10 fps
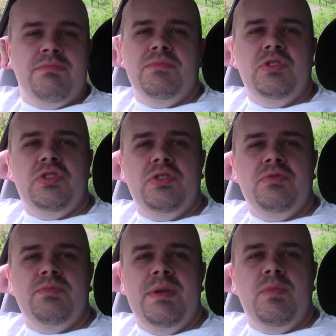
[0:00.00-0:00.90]
Just
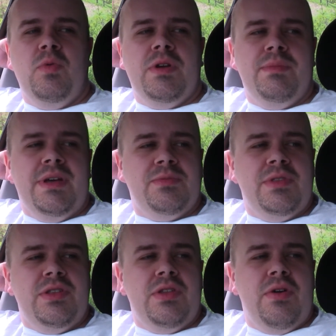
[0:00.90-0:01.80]
people walking past
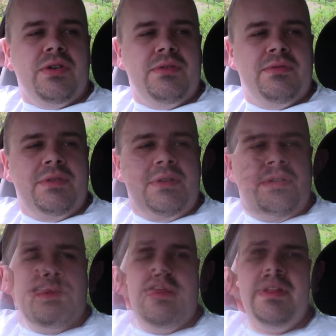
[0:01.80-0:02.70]
with a dog.
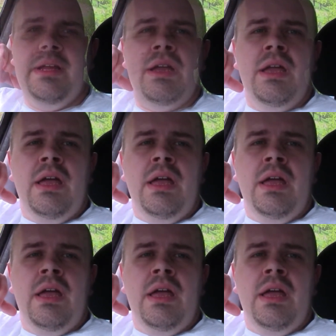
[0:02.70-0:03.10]
Not clear.